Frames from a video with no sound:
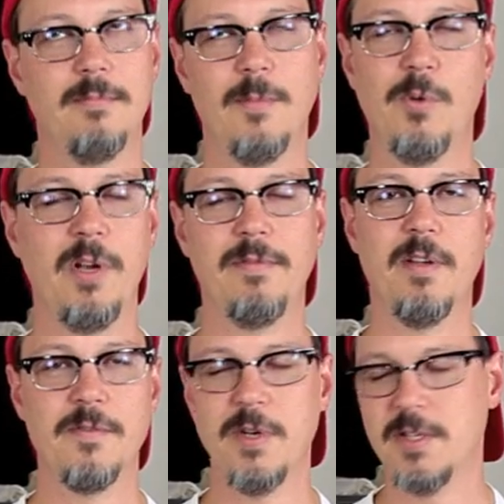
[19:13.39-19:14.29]
My wife
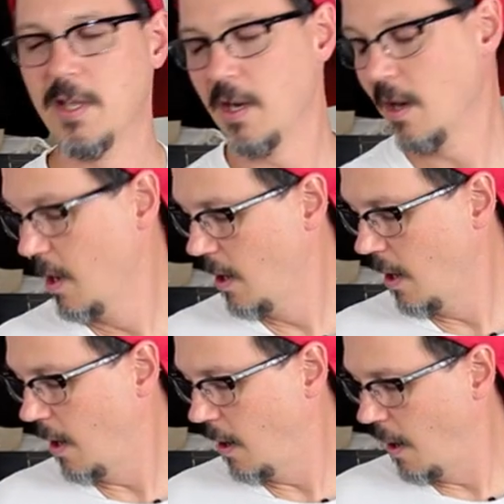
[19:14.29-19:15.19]
loves when I say that.
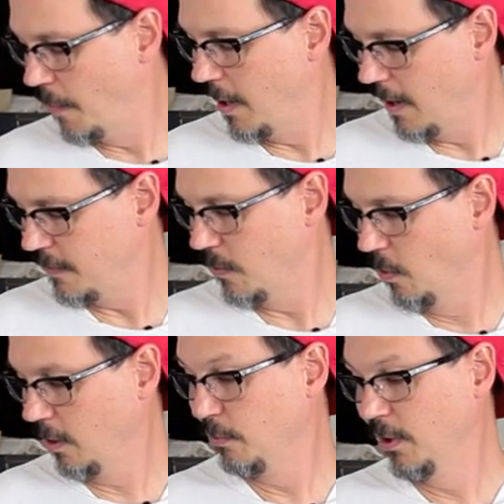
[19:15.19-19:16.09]
Uh, I'm gonna have to
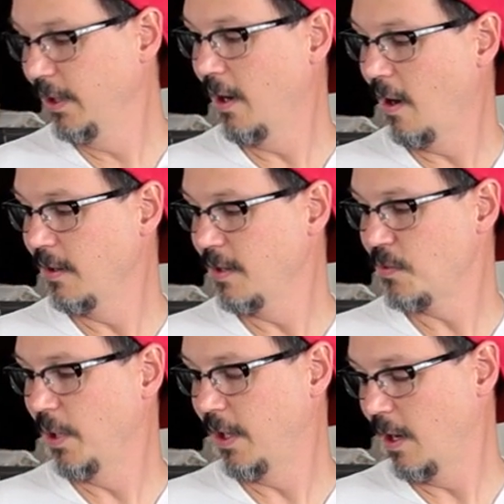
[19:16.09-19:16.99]
work really hard
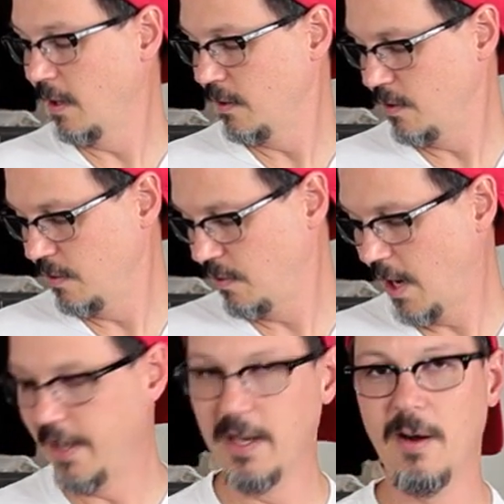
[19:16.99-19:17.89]
this weekend to
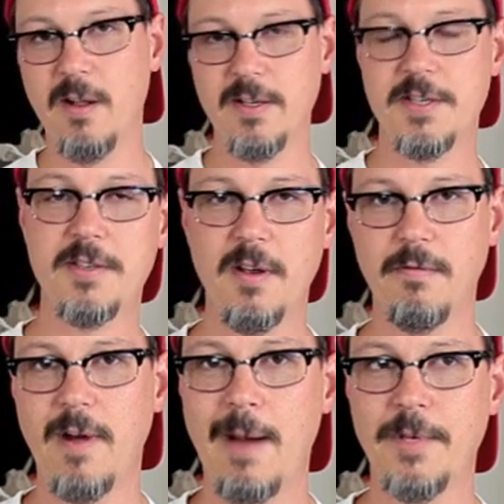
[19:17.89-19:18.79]
try and get all this stuff
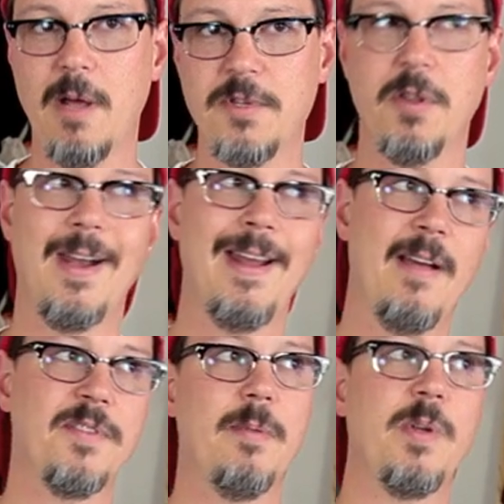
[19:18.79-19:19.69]
wrapped up so that I
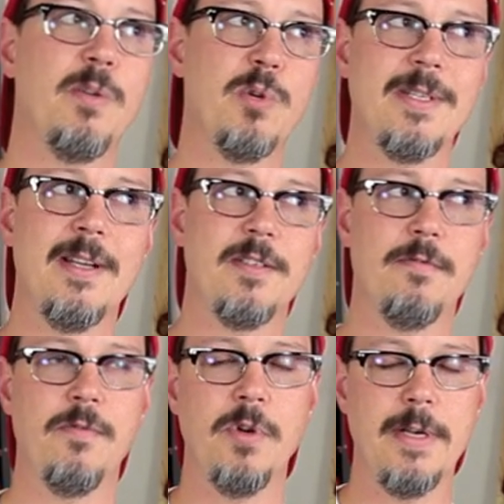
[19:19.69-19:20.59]
have something to
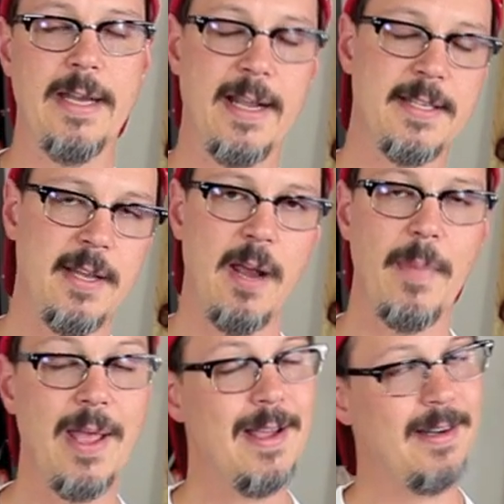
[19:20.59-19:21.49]
present for next
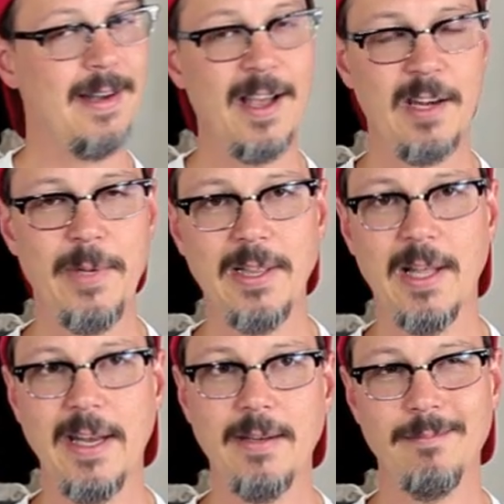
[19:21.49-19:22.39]
time. Not gonna be
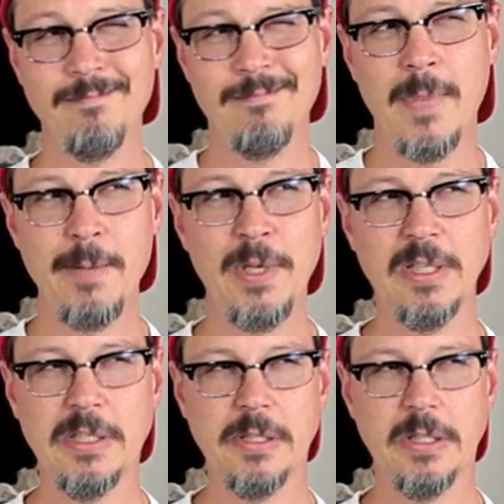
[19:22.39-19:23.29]
light, might be
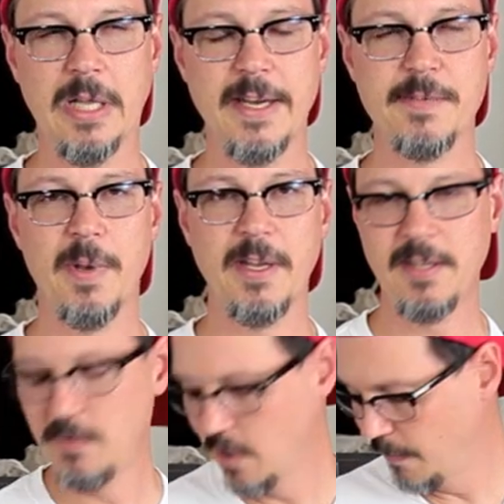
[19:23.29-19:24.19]
a little light, but I
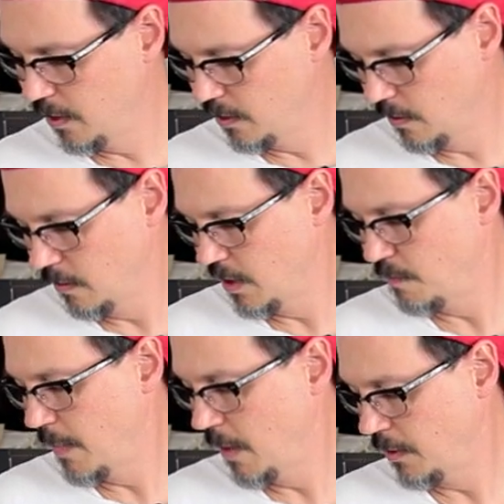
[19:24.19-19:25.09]
think what I'm gonna do
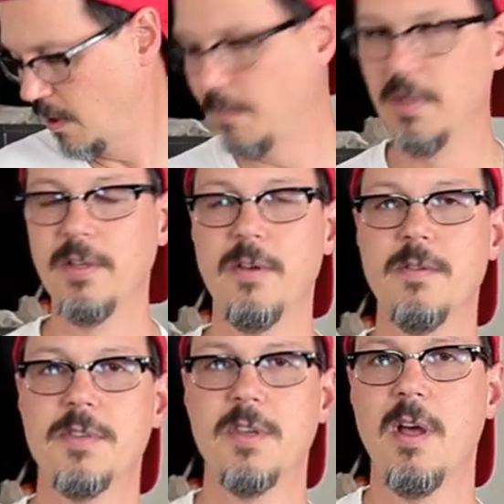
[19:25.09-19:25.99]
is mount a couple of
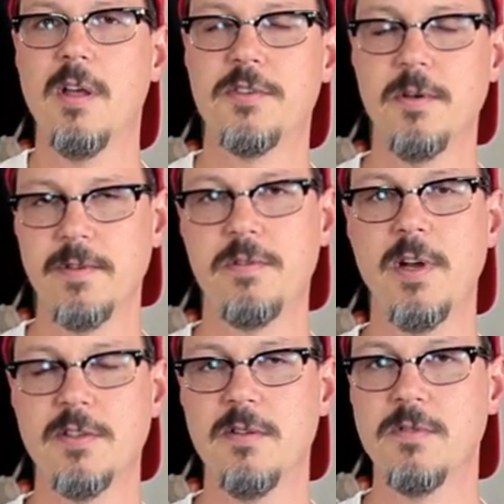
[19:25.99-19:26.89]
those uh, surface
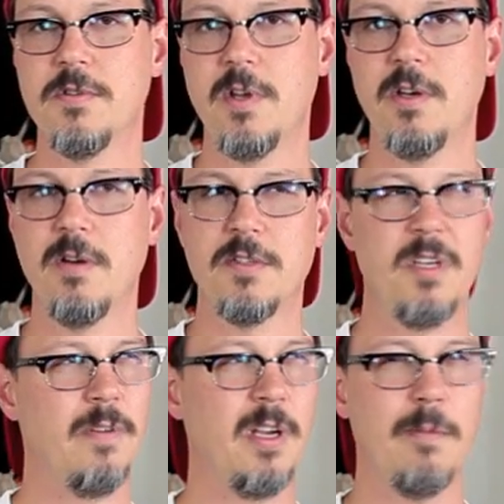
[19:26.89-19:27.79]
transducers on here and
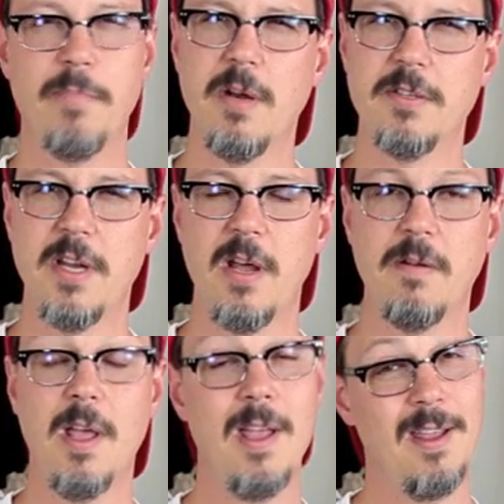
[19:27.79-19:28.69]
see if I can get better
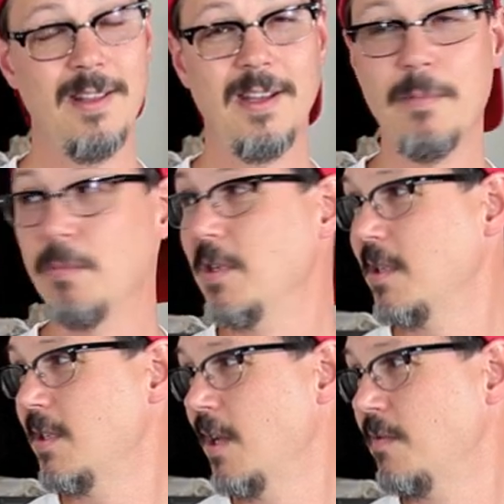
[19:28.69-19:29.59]
sound. And I think I'm gonna be
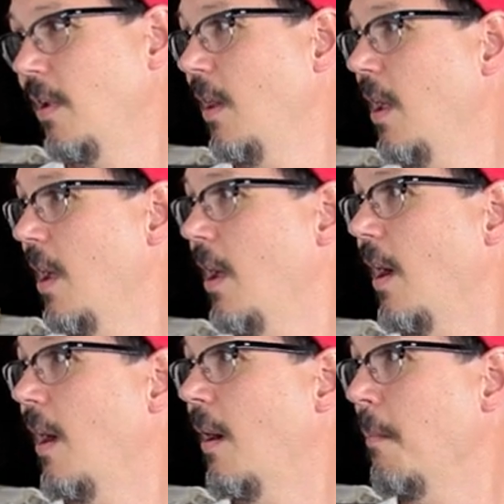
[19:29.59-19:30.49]
successful
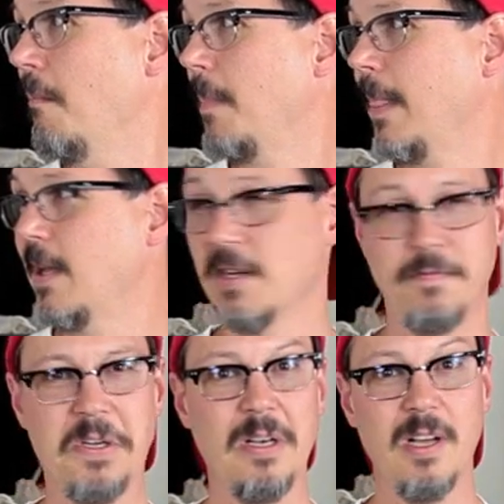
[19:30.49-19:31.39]
because um, I
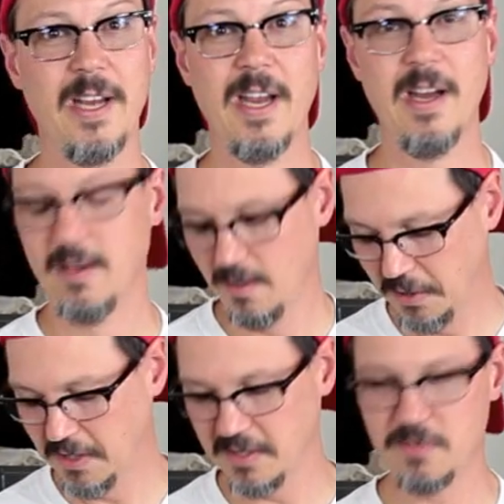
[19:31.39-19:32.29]
feel lucky and
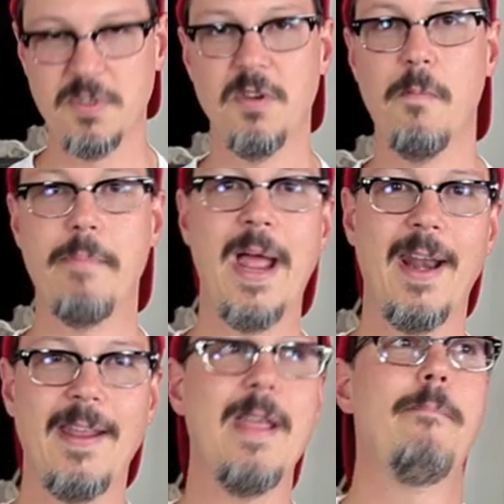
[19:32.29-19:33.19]
because this was so
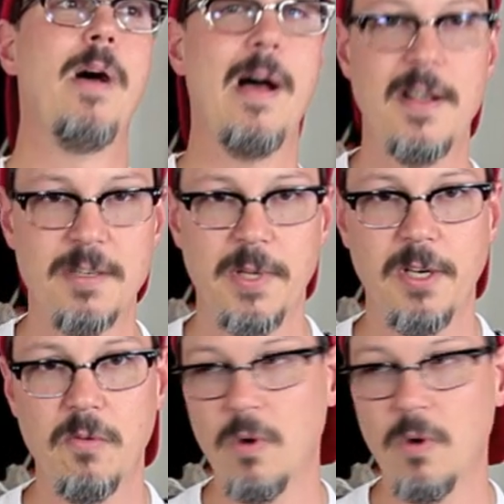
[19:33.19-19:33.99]
bad, I can't possibly do